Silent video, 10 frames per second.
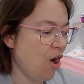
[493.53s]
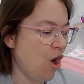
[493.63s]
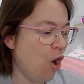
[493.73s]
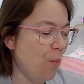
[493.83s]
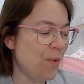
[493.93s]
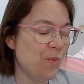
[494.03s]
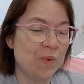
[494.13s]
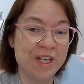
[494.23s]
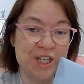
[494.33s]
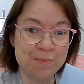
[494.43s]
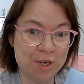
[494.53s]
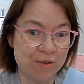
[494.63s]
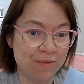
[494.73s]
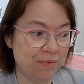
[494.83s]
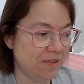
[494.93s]
open when you
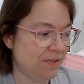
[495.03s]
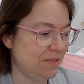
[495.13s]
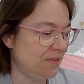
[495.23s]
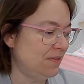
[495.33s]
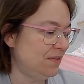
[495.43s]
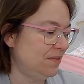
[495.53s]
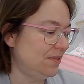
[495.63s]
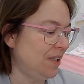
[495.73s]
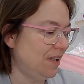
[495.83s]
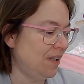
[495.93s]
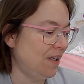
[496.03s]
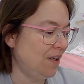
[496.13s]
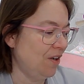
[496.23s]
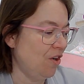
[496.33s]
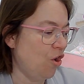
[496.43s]
move,
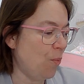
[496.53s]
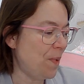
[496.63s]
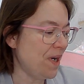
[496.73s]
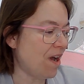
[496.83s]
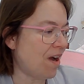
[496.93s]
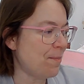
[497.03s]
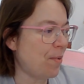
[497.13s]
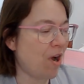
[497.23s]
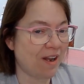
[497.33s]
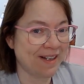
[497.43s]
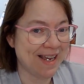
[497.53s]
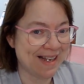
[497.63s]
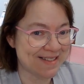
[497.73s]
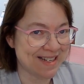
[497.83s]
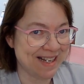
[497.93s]
open on
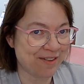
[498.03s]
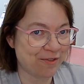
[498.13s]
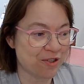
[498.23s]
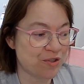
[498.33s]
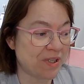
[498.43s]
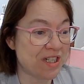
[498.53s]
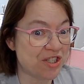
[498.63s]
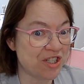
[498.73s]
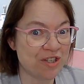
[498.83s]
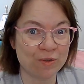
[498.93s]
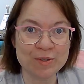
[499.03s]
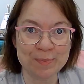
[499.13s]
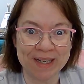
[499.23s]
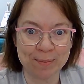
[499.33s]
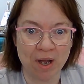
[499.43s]
podcast anniversary, because she knows
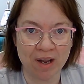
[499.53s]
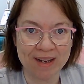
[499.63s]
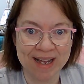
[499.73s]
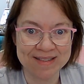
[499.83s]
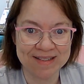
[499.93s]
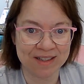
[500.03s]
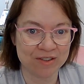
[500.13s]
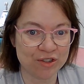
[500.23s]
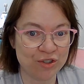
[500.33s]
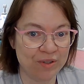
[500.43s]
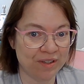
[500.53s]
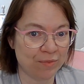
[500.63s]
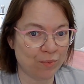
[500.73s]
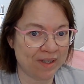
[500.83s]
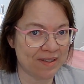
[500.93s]
my podcast two-year
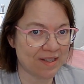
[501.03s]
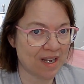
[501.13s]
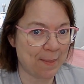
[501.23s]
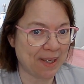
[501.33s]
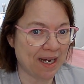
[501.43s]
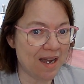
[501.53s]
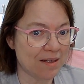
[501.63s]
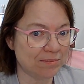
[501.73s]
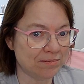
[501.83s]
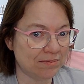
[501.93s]
one is coming up.